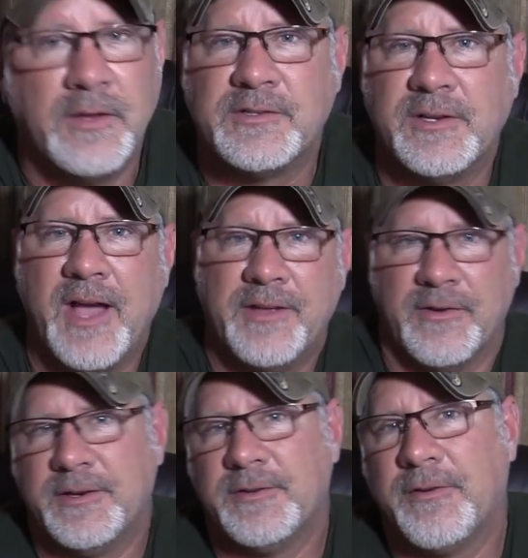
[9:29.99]
So now
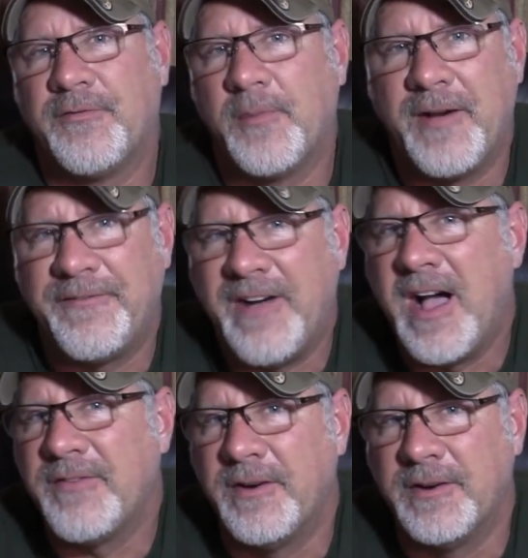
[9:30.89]
you're into it for about
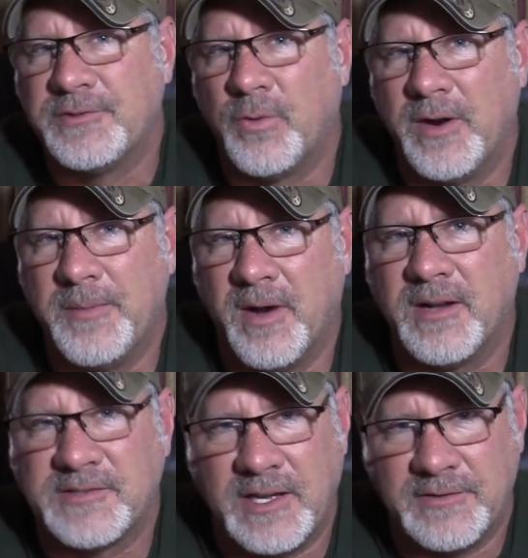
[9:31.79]

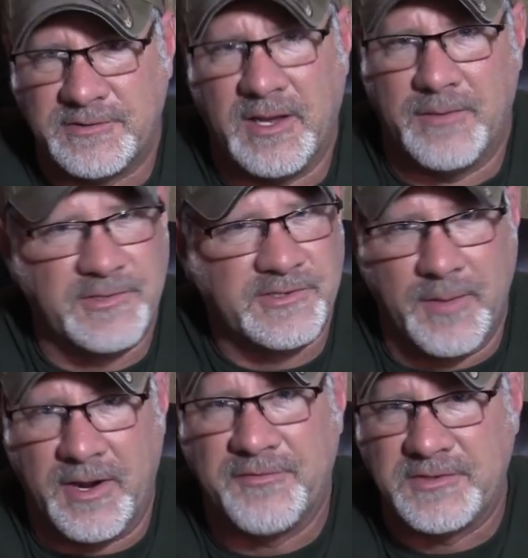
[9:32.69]
$520. I'm just
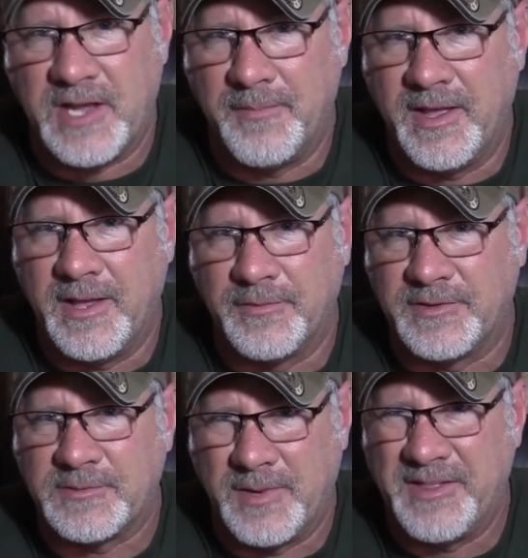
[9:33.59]
coming off the top of my head with
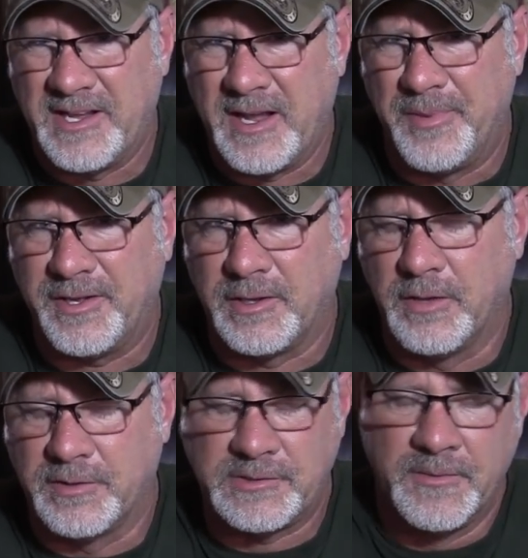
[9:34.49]
this, but I think I'm pretty
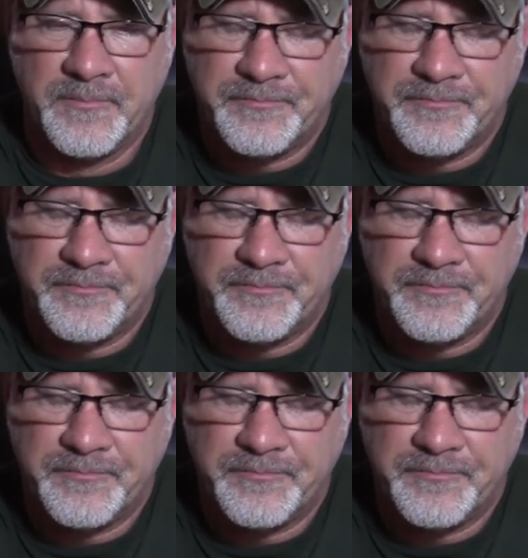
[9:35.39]
close.